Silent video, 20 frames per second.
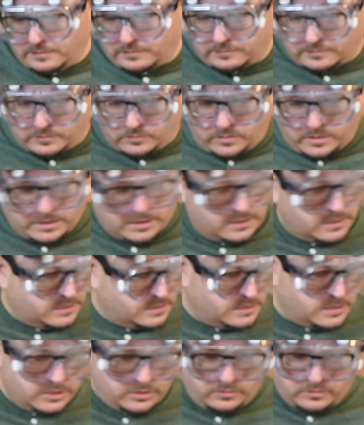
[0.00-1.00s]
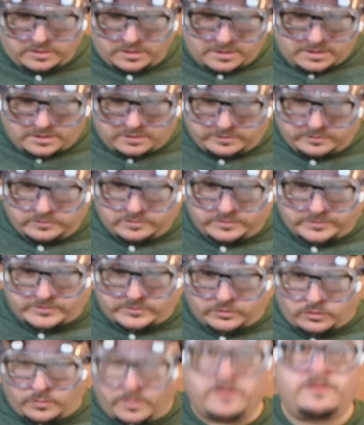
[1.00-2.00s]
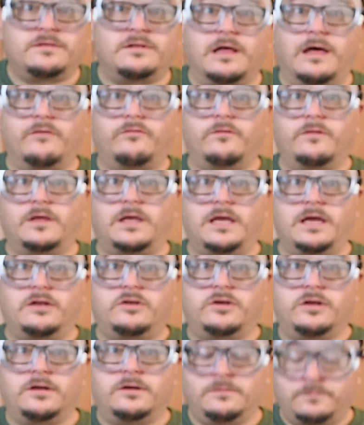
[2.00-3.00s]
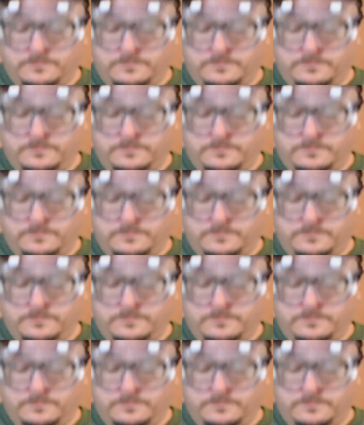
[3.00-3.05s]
so that we can continue to do stupid stuff in the kitchen.